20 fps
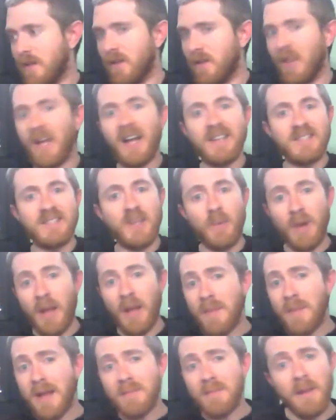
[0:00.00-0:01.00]
Like I said, when I
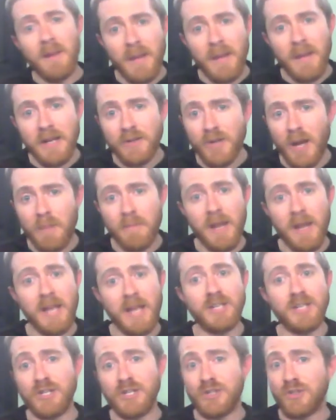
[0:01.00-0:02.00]
made my Patreon
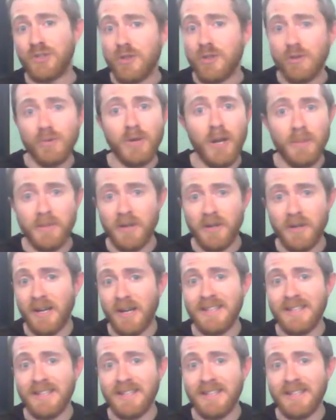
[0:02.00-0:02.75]
page, I just threw it up there.